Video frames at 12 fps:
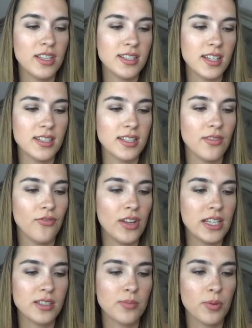This is the
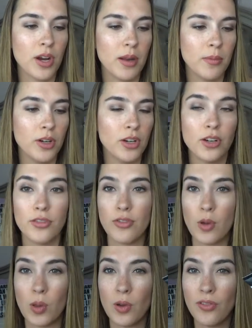Face Primer
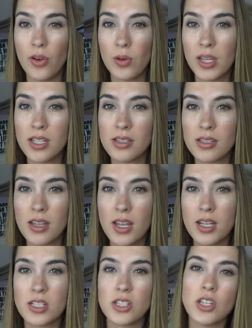Photo Focus.
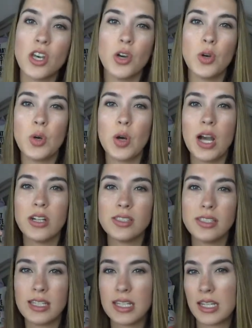So I'll
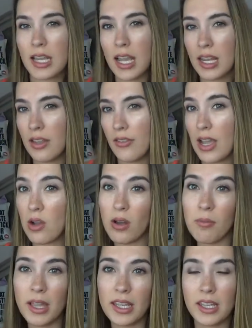see kind of how
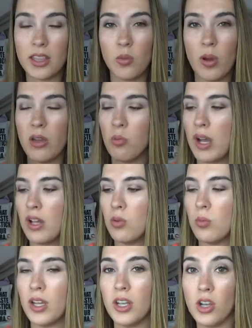I'm liking the Wet n
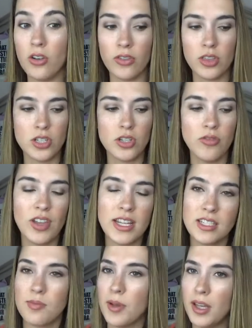Wild one over the Too
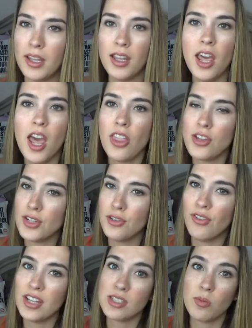Faced, but the Too
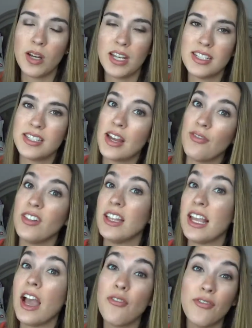Faced one is
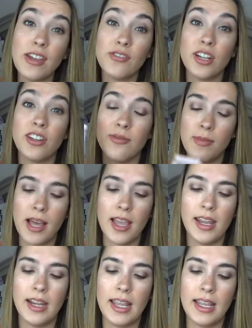definitely a favorite of
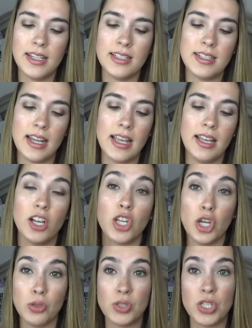mine and a
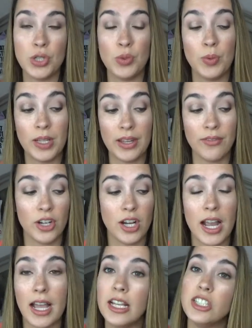go-to whenever
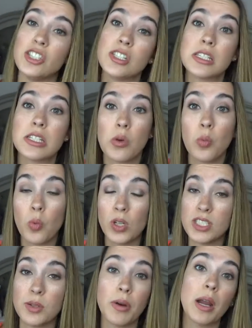I just
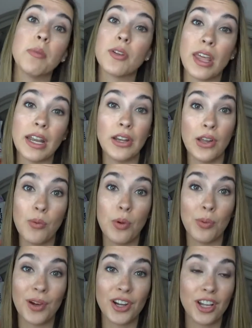want a primer that I know
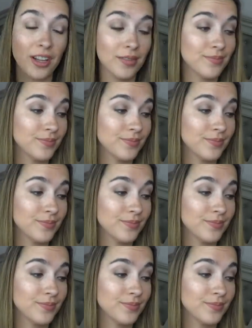will work.